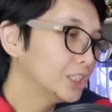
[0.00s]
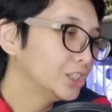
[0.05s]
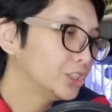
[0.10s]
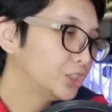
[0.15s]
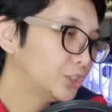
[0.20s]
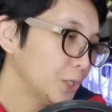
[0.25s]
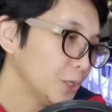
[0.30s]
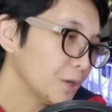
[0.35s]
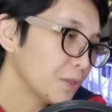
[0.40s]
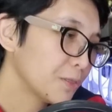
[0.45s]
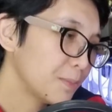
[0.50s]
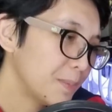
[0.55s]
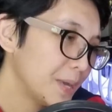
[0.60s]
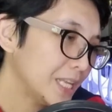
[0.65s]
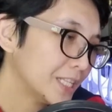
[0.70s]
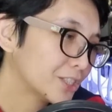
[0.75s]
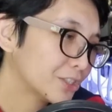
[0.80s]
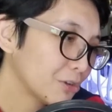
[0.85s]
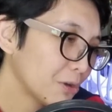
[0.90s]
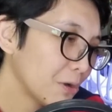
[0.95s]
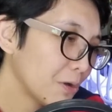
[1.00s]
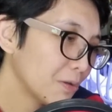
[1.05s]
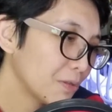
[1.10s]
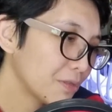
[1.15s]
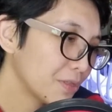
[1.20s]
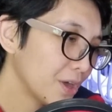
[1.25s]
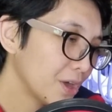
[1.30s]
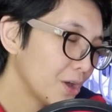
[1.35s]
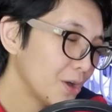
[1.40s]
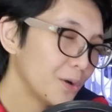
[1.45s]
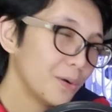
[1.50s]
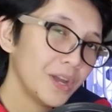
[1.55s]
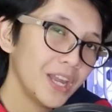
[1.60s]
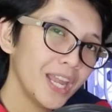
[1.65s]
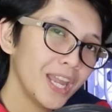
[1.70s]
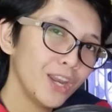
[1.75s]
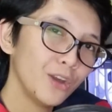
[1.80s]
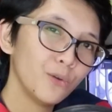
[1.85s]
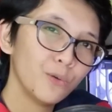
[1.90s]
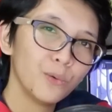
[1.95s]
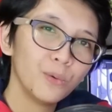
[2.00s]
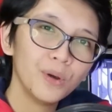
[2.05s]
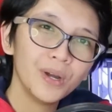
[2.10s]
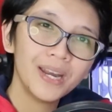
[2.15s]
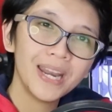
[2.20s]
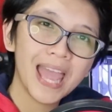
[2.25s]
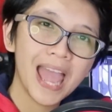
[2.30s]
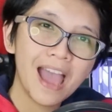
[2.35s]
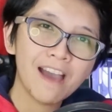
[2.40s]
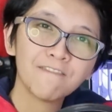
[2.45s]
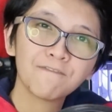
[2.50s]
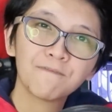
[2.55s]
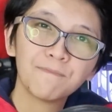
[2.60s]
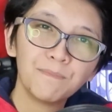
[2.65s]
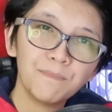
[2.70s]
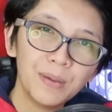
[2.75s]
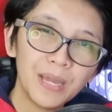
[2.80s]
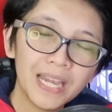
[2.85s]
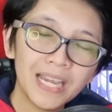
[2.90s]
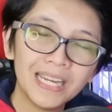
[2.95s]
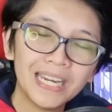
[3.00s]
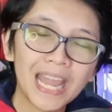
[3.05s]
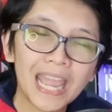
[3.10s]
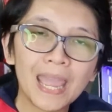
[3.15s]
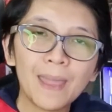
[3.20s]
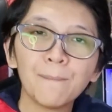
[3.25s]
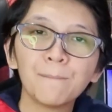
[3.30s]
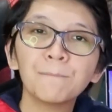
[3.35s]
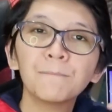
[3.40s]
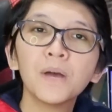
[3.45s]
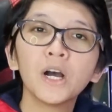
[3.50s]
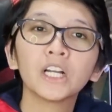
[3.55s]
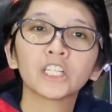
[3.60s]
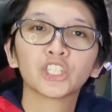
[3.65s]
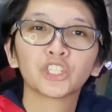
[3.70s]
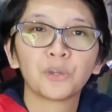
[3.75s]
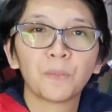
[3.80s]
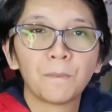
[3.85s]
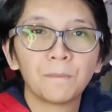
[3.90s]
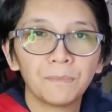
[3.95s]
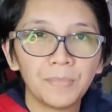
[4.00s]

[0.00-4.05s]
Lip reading: Truth be told though, it would have been a much